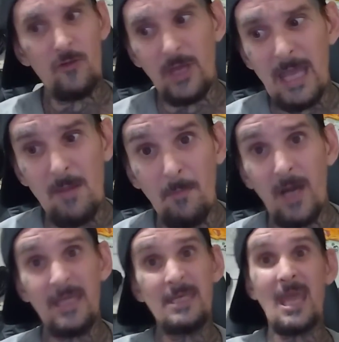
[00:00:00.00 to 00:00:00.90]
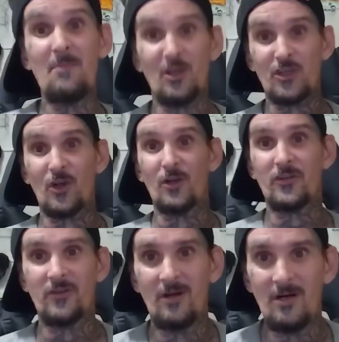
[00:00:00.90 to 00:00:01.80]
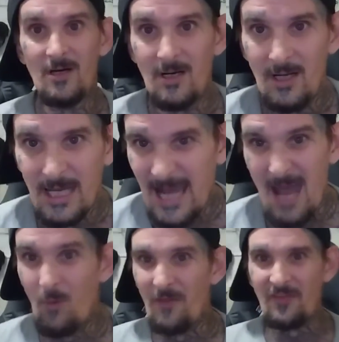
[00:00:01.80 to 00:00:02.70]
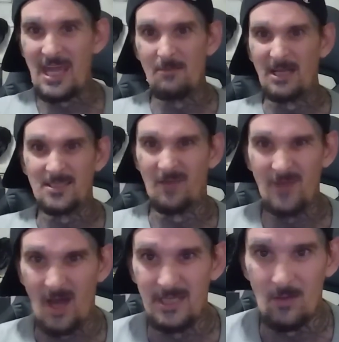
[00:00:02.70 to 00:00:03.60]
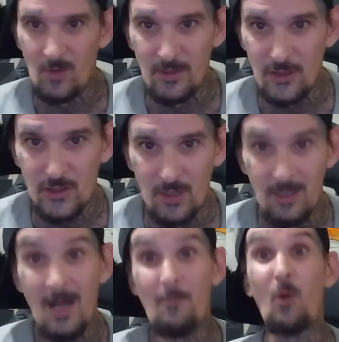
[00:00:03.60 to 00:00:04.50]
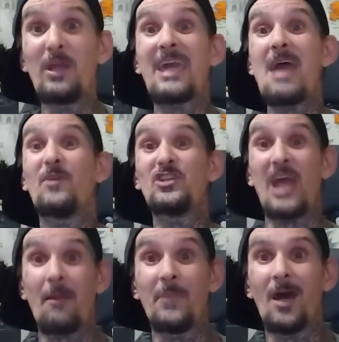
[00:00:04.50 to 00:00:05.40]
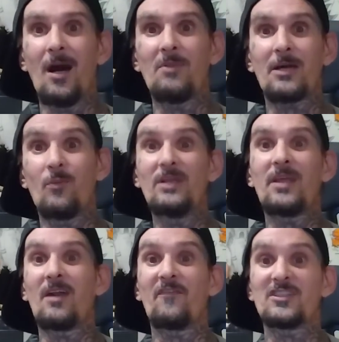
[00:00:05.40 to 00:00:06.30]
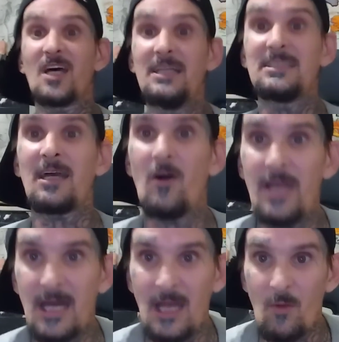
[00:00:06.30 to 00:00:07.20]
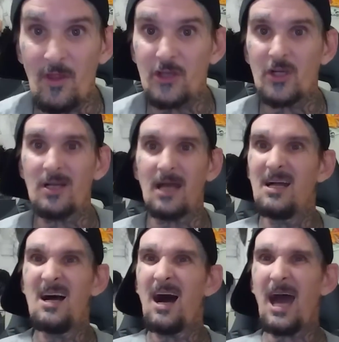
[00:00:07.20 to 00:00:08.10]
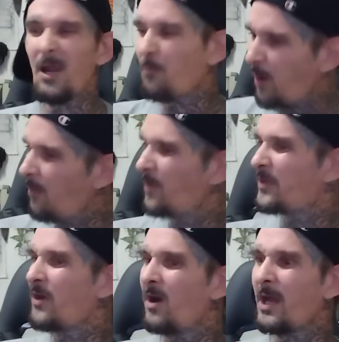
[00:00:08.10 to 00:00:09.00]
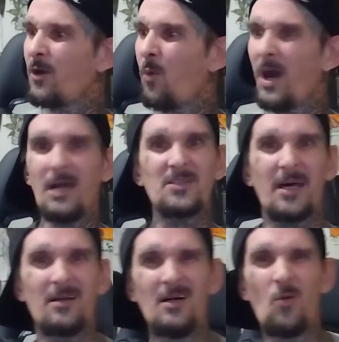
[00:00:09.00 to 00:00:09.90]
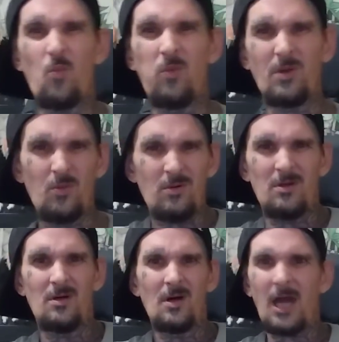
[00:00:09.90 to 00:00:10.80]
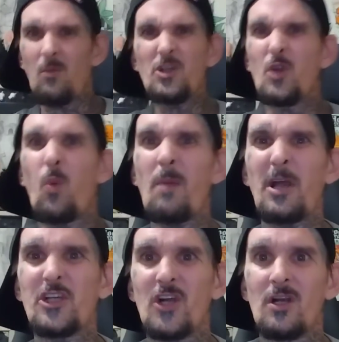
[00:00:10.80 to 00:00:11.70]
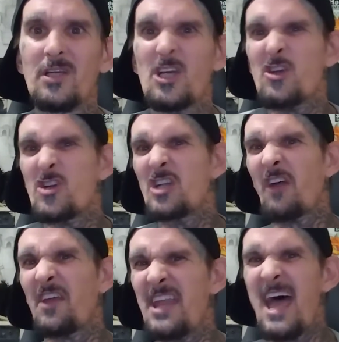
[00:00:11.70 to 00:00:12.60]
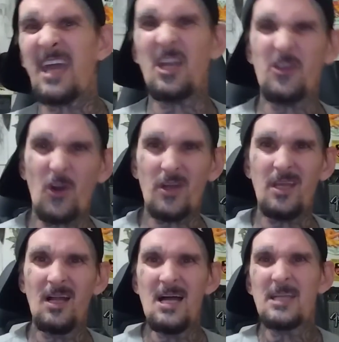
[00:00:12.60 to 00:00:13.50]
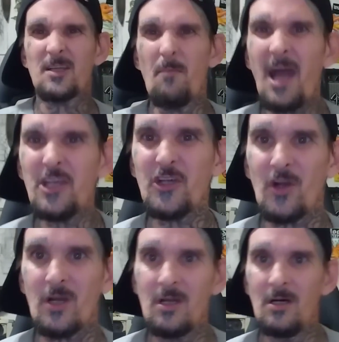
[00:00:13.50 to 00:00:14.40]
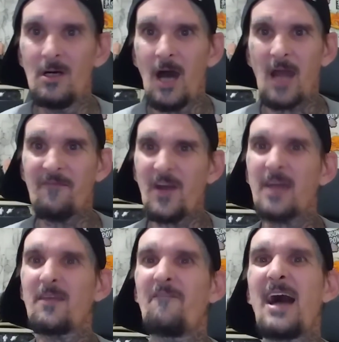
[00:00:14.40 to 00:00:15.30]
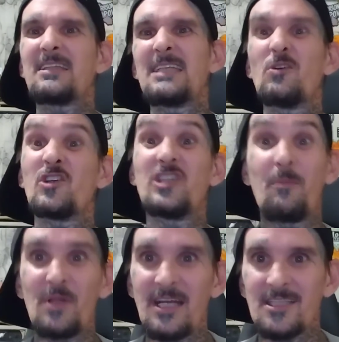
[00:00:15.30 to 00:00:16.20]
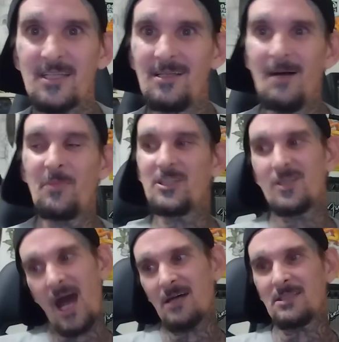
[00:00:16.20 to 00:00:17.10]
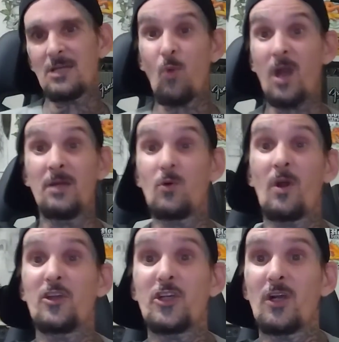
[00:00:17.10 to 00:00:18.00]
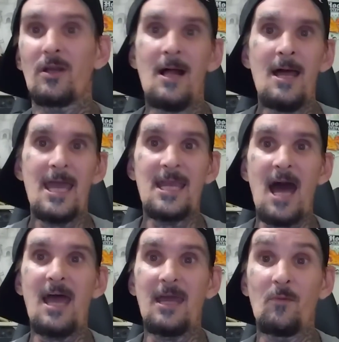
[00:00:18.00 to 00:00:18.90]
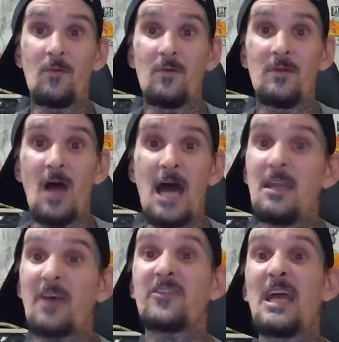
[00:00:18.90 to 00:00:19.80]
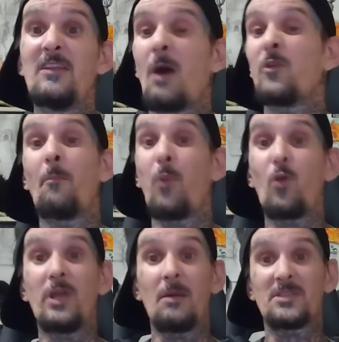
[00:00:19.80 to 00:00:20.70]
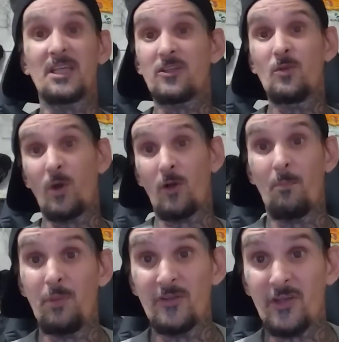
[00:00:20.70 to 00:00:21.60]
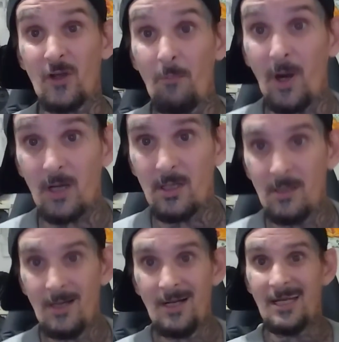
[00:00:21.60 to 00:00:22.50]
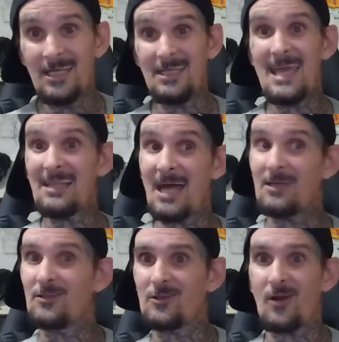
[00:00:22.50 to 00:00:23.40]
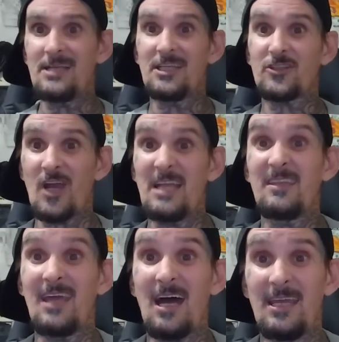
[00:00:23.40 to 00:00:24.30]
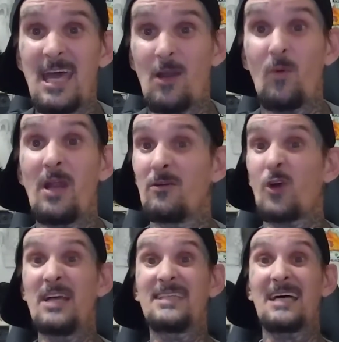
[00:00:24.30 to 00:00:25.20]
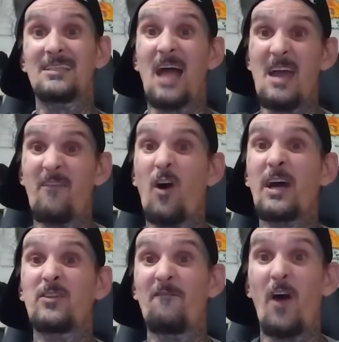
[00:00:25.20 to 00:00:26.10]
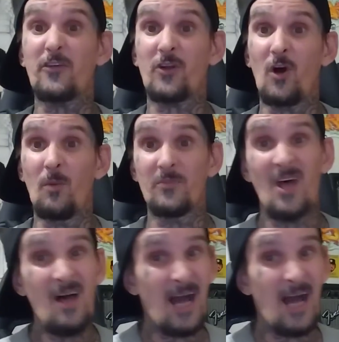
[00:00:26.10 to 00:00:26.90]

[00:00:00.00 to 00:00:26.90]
I was like, and the money, he gave me the shirts. And I wasn't thinking to myself, no, he ain't wearing this shirt. But when he came and jammed me up like a week later for Sunday, he's like, oh yeah, can I wear that shirt up? I had a problem with the dog. I don't know why. I was like, what do you, I don't want you to wear my shirt. I'm going to stretch out the neck, get it dirty. It's my shirt. I forgot the fact that that was a stipulation. But dude, I didn't want him to wear the shirt. And I and I'm not saying I wasn't bullying him because this dude wasn't no pussy or no punk. He, he had like crazy strength. Uh, he had a crazy ass life, all kinds of foster homes.